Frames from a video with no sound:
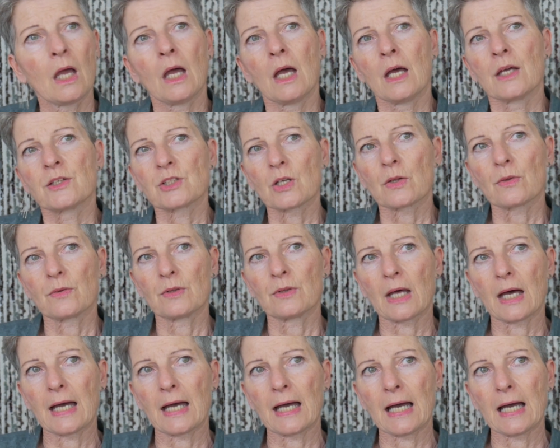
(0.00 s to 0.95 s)
So
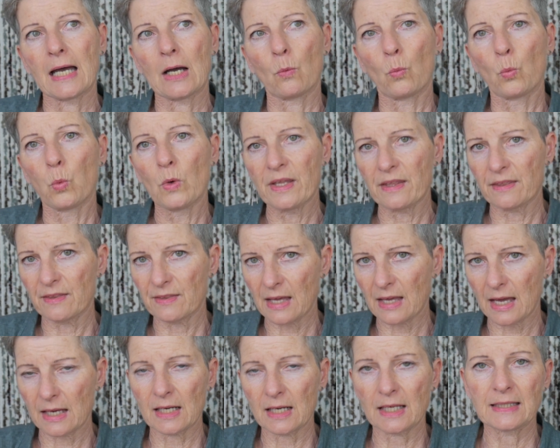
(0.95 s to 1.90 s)
with
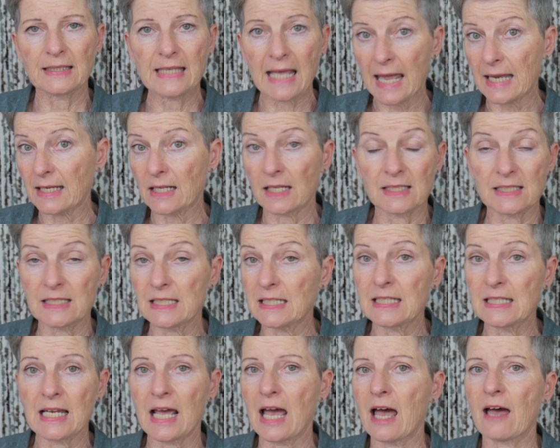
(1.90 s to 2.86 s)
that, again, I
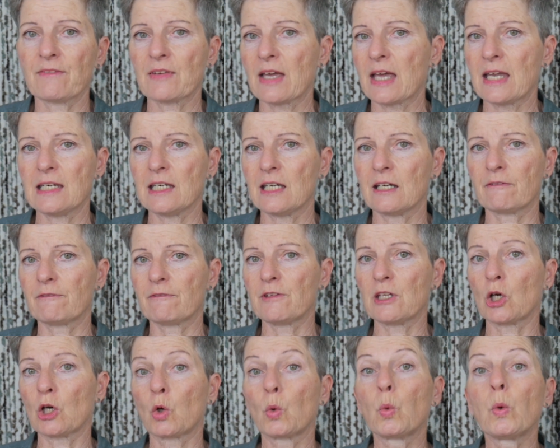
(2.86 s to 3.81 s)
didn't have any of
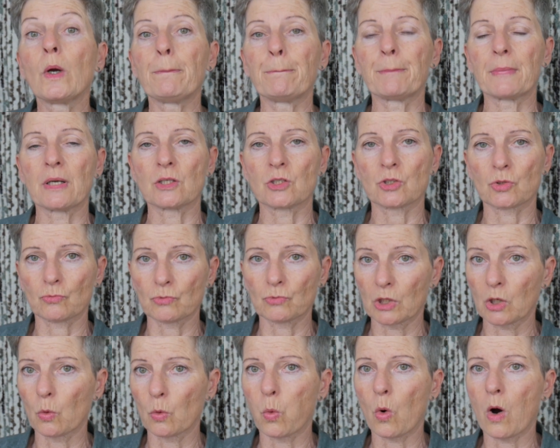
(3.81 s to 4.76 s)
the equipment
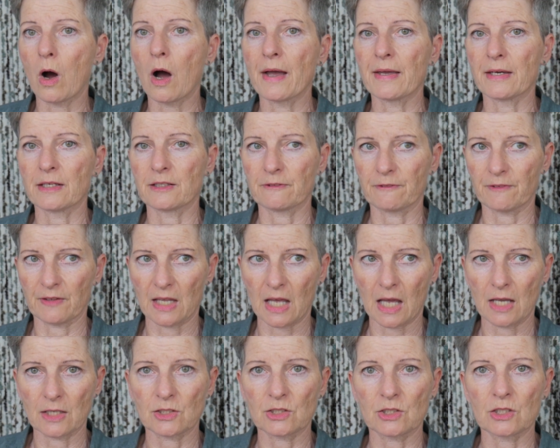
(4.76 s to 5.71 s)
required for
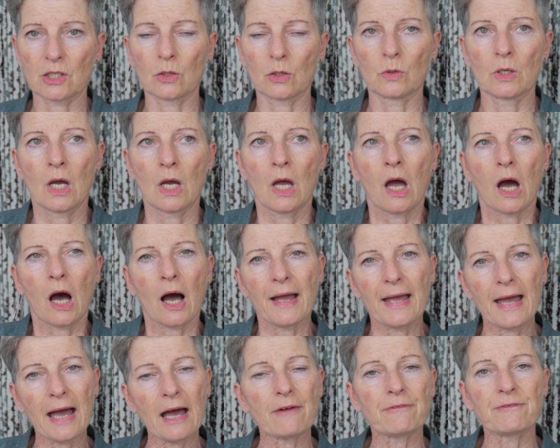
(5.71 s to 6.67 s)
that. So I
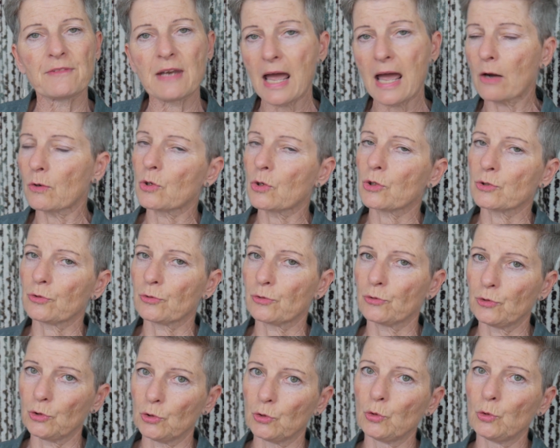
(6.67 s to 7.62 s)
have now got a
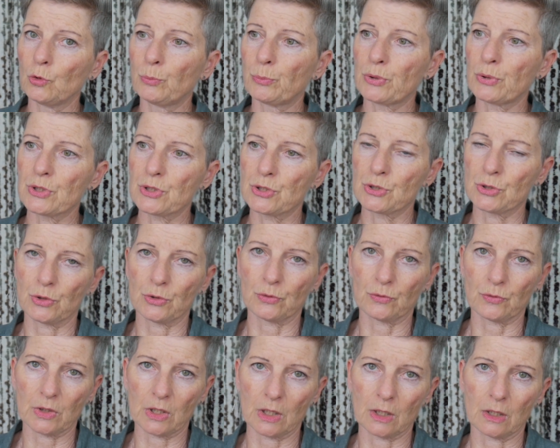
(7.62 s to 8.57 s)
few
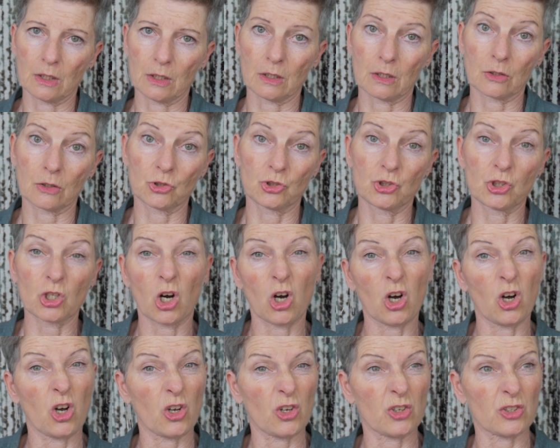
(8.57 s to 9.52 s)
preserving
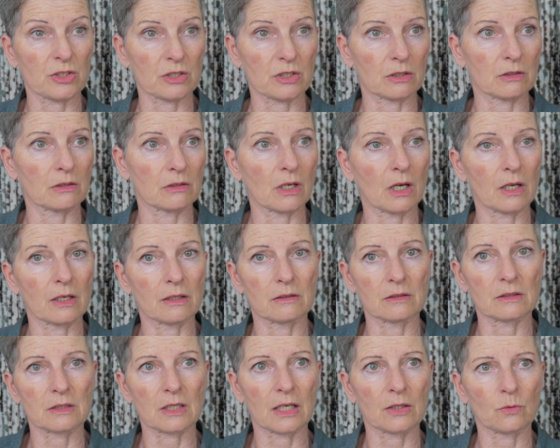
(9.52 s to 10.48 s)
jars
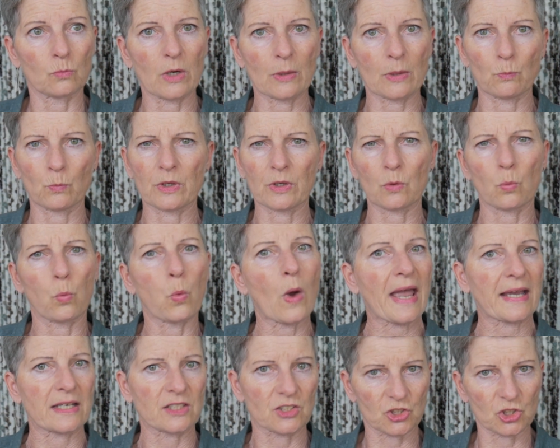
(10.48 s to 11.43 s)
and I went with
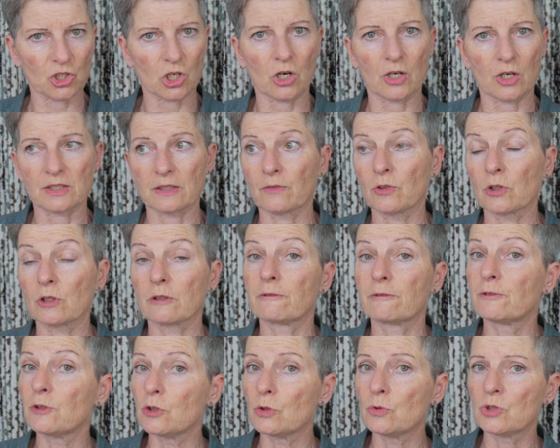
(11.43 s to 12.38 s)
Wex jars. I've got a
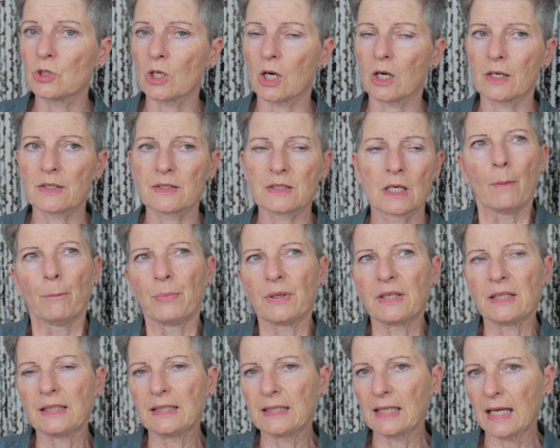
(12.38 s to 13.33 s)
few jars, but
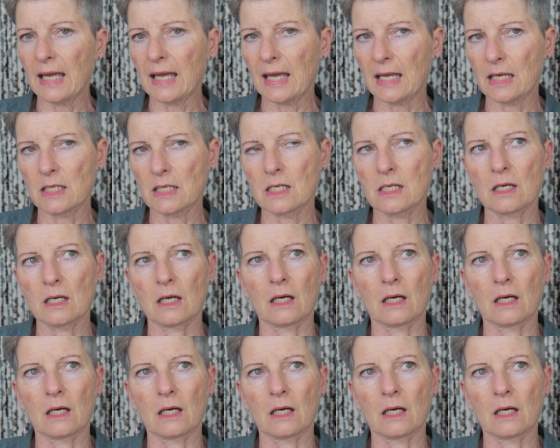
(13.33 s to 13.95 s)
again,